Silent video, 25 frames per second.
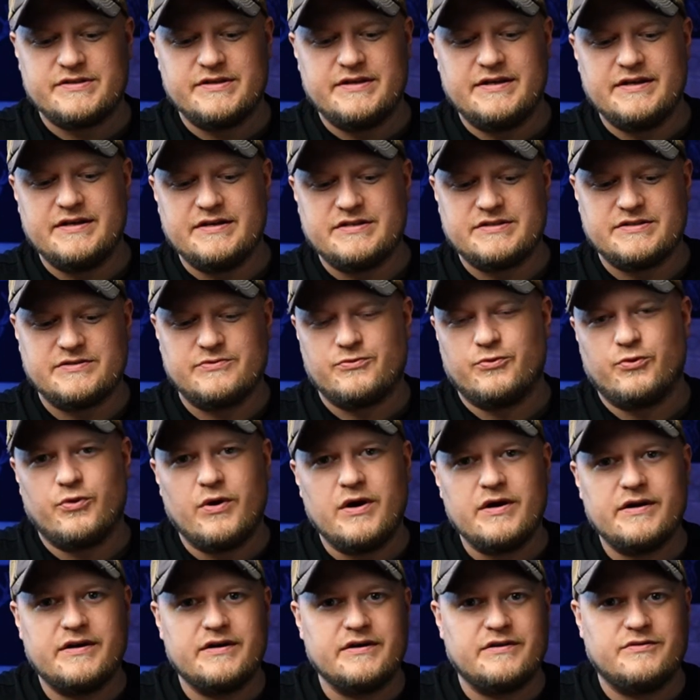this
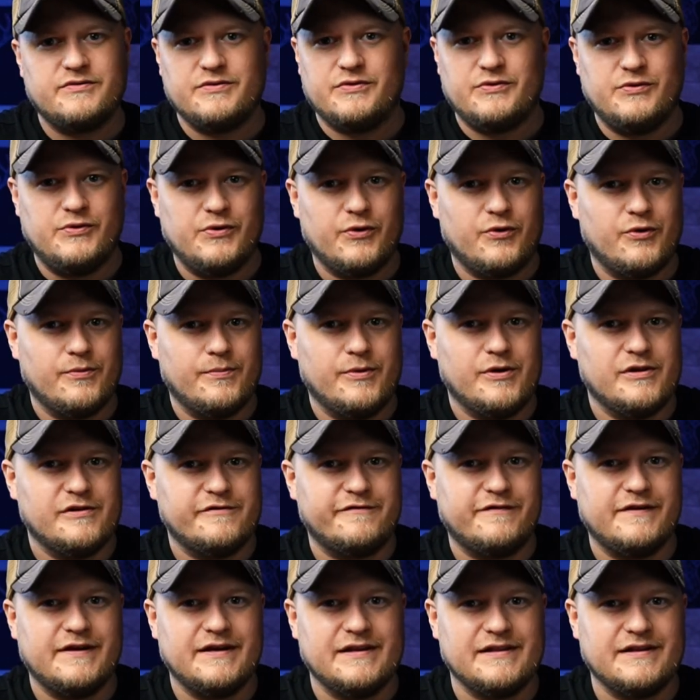rugged, durable
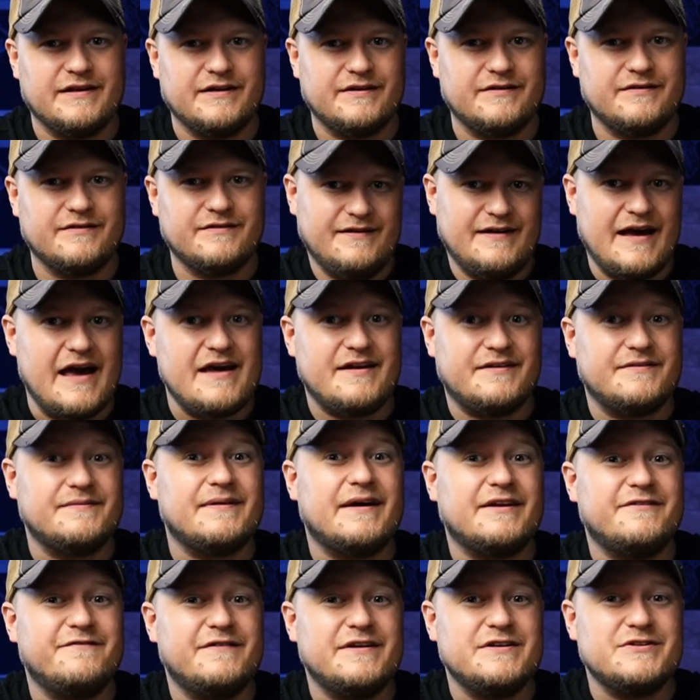feeling and
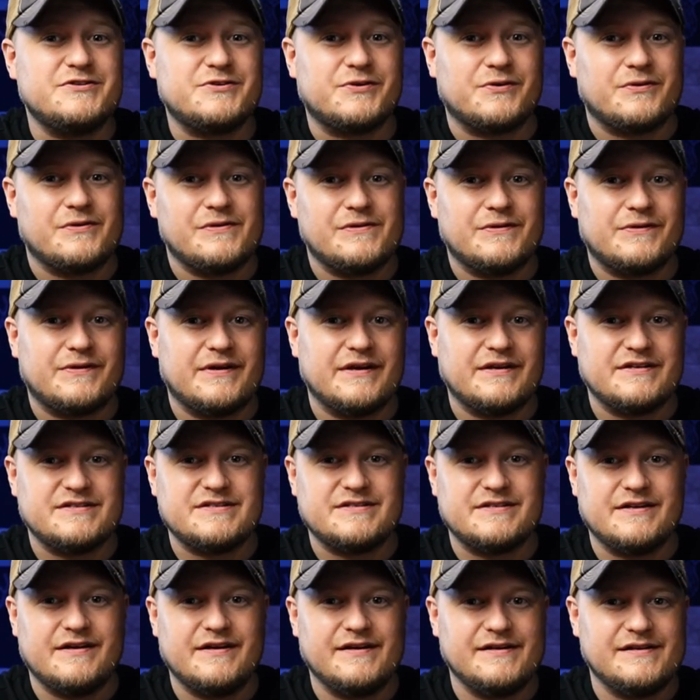adventure-looking
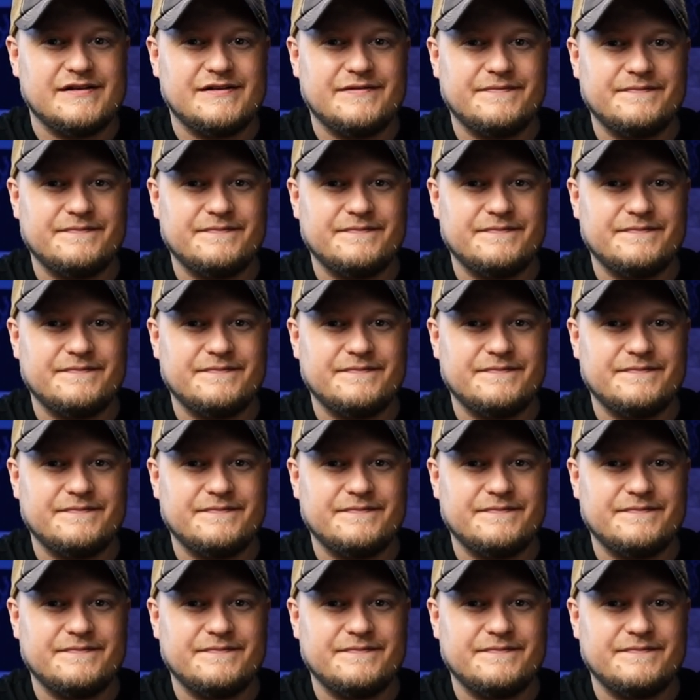style.